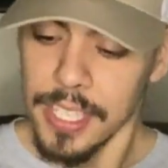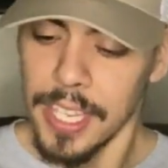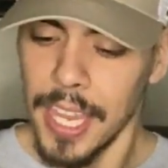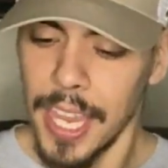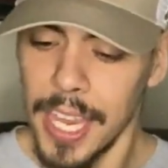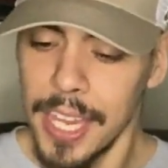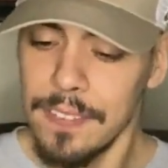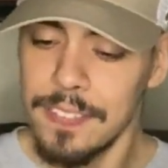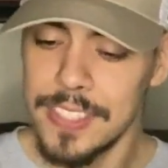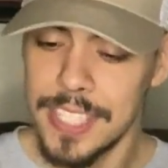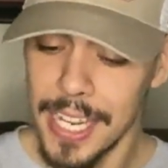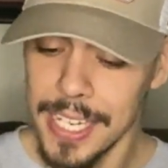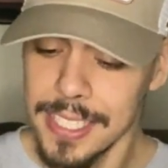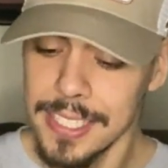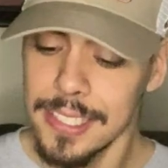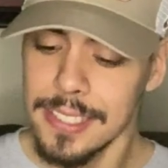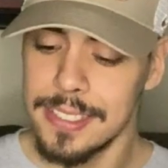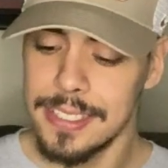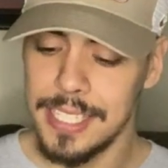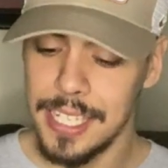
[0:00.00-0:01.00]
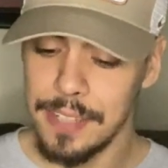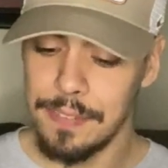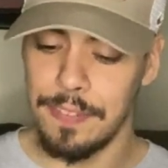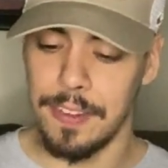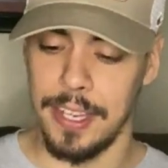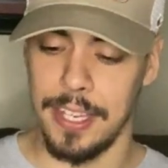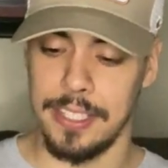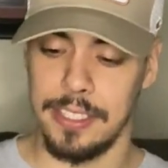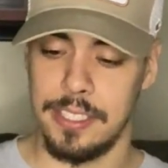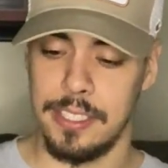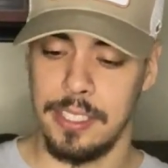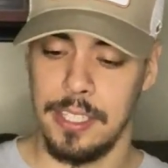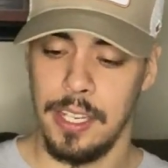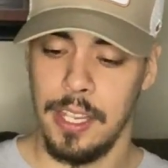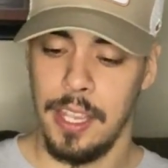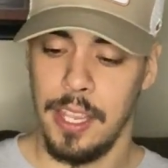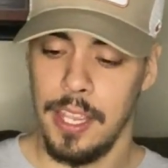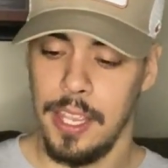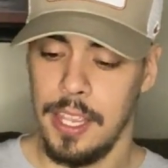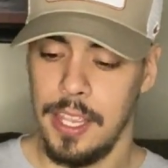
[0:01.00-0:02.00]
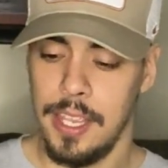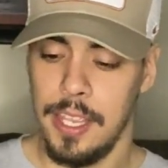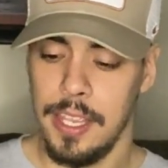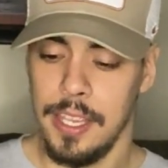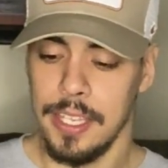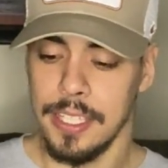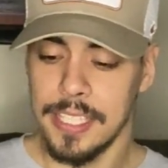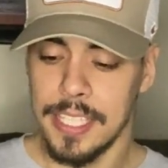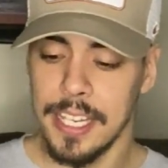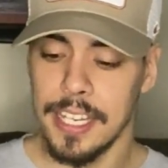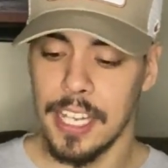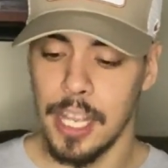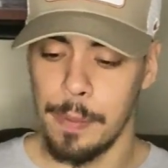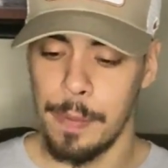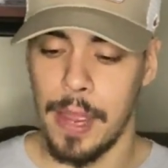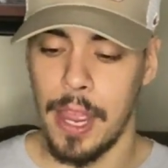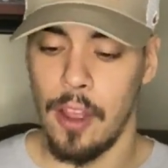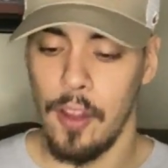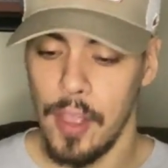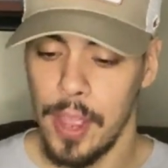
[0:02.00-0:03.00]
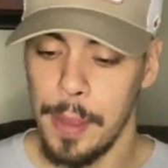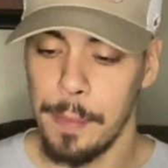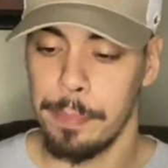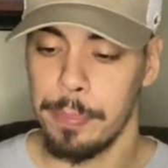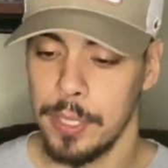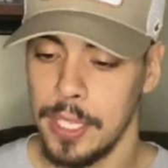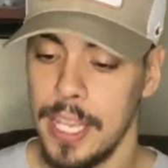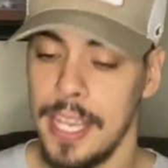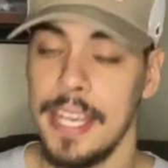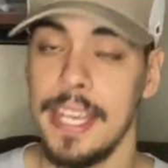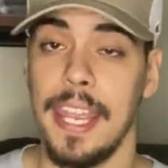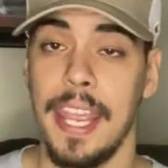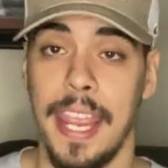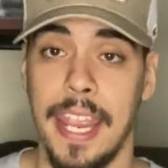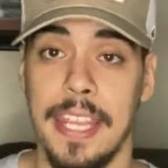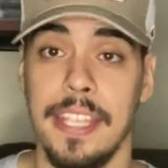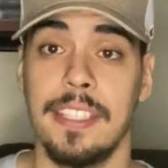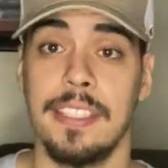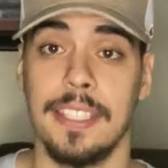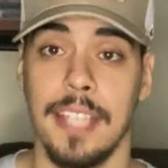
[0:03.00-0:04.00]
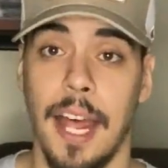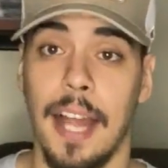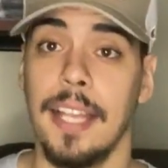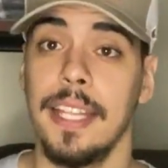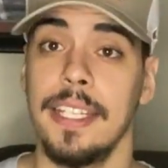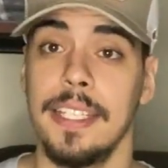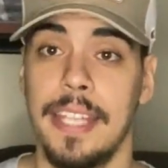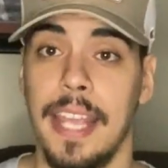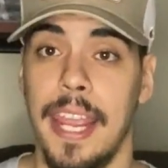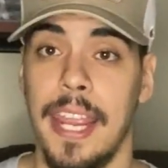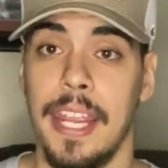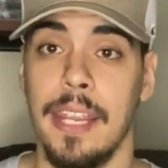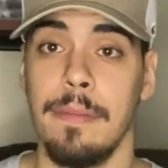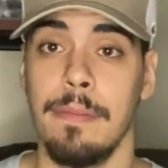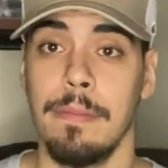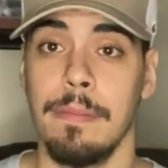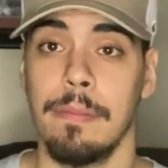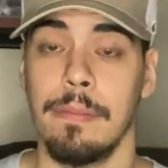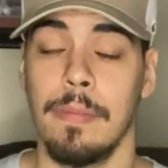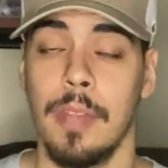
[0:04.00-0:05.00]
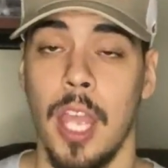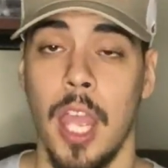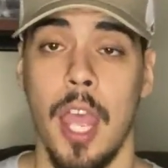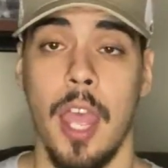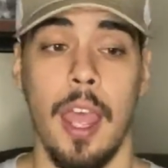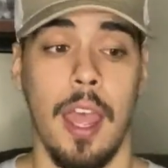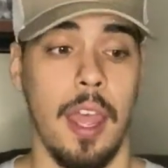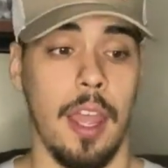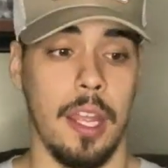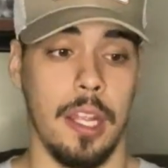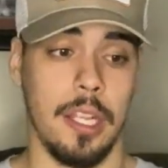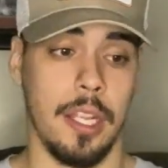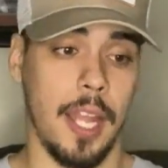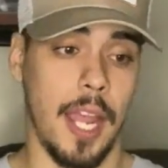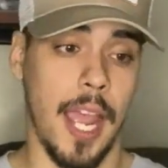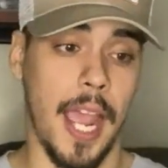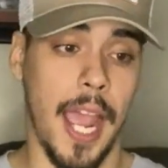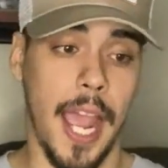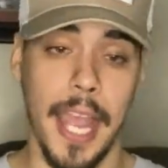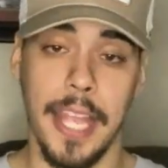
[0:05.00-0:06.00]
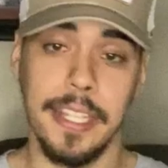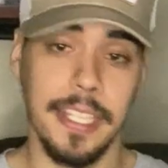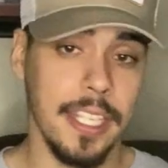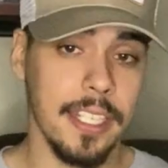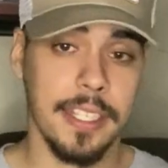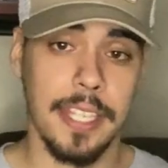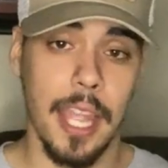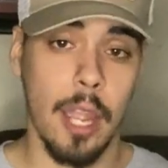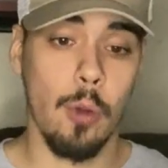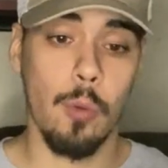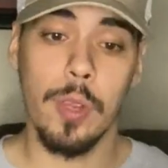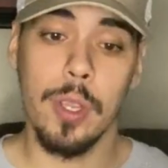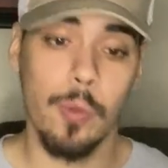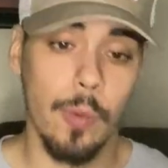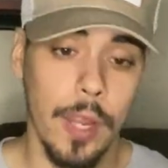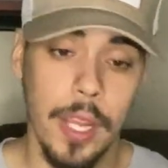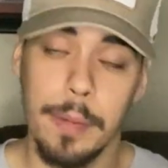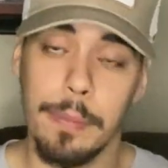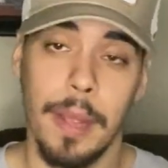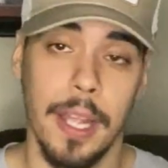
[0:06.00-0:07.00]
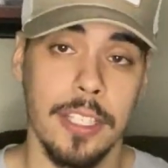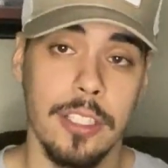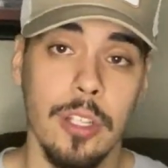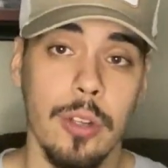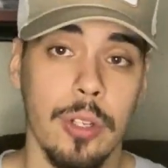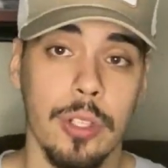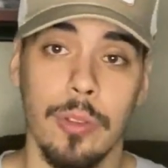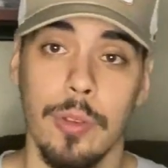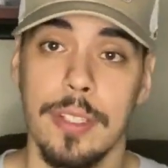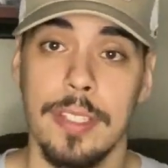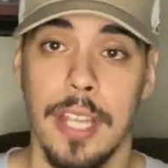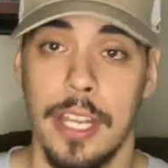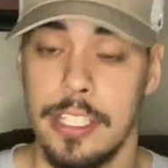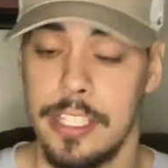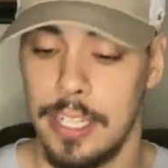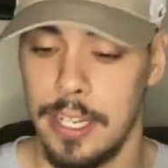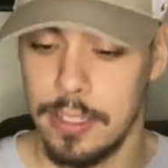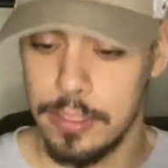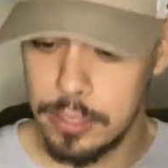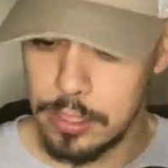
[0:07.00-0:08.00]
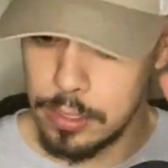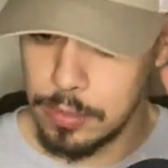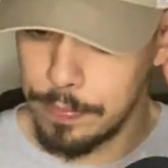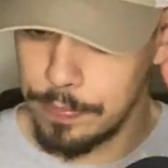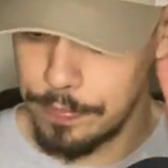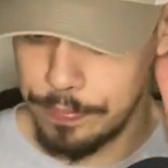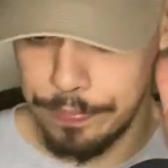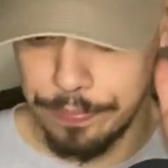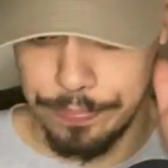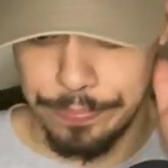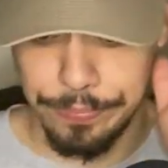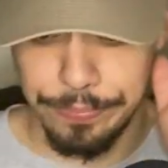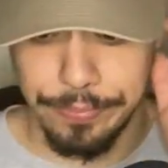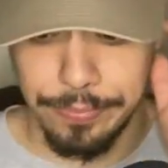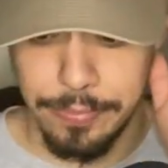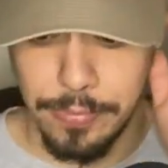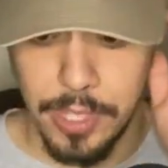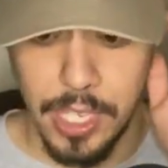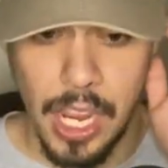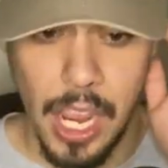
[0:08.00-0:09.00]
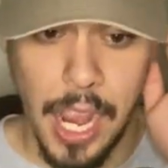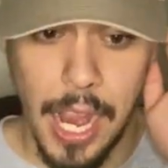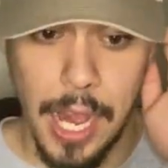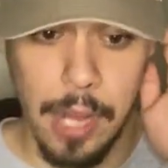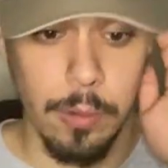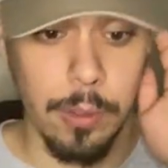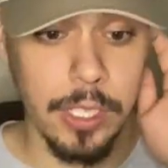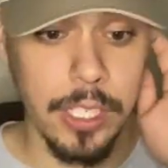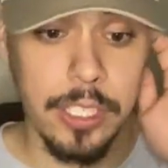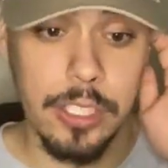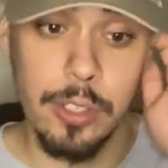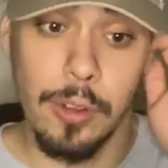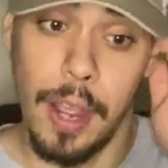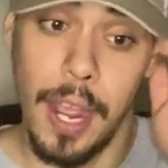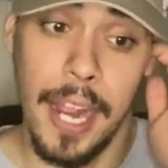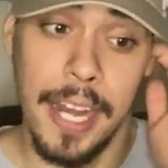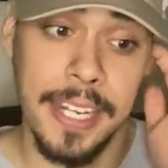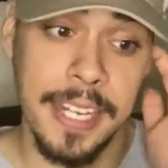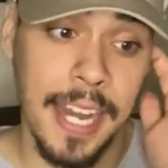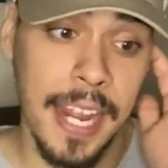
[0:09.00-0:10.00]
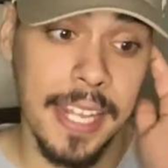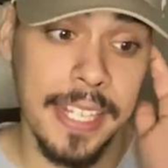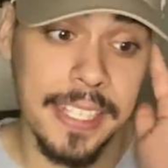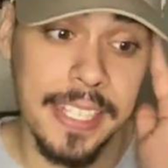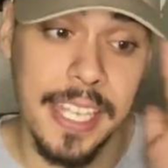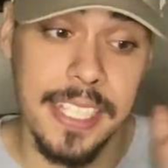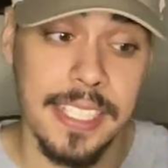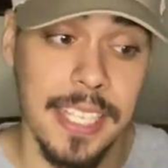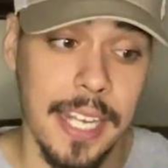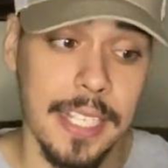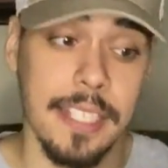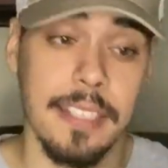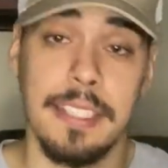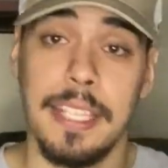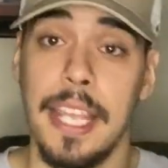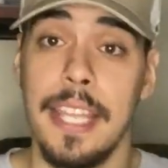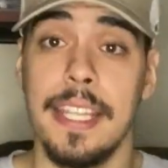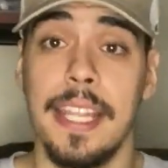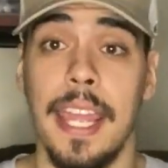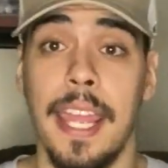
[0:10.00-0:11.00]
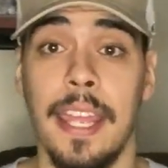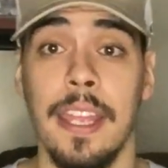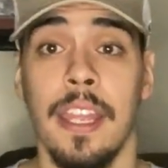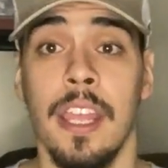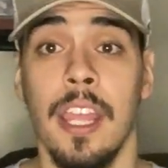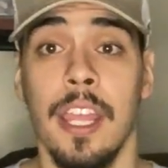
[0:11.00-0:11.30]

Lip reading: If Texas defense can come out and play a solid game, I think that we win by 2 to 3 touchdowns. I really do. That's not to say that,